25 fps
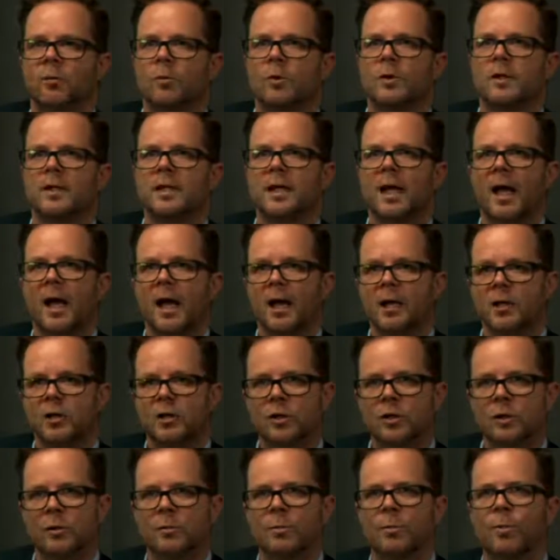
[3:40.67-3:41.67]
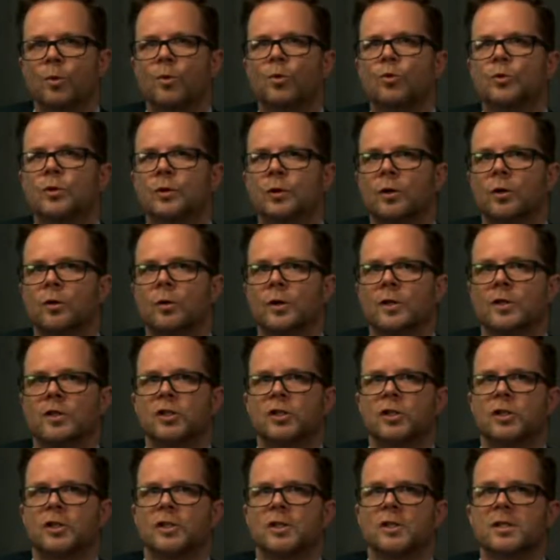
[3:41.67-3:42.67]
What are the actual important
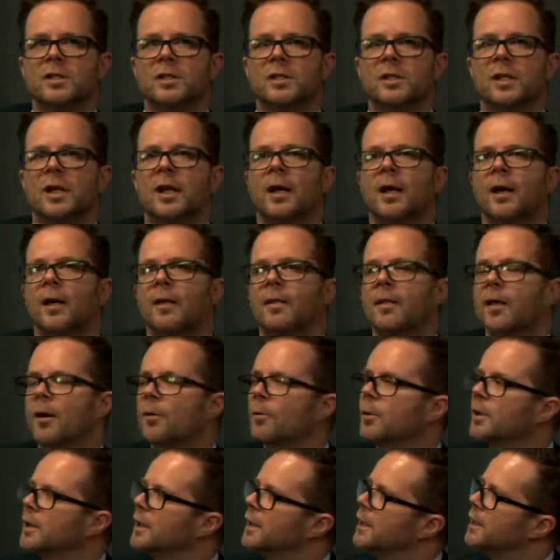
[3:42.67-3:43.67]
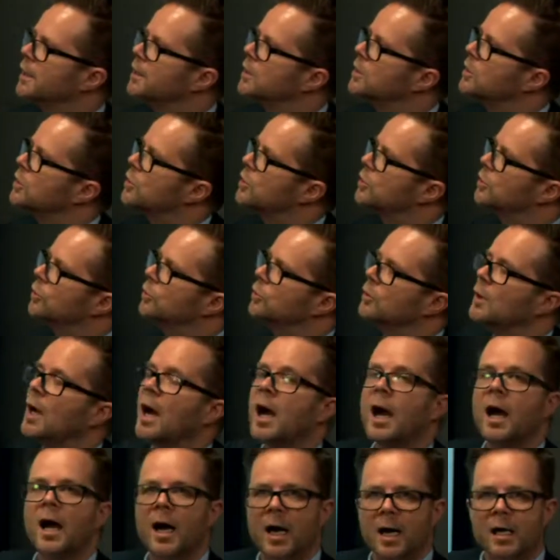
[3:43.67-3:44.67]
questions that we need to
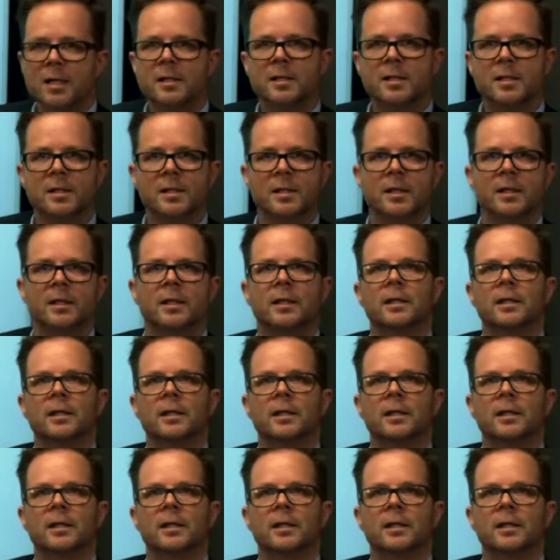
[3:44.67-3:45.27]
ask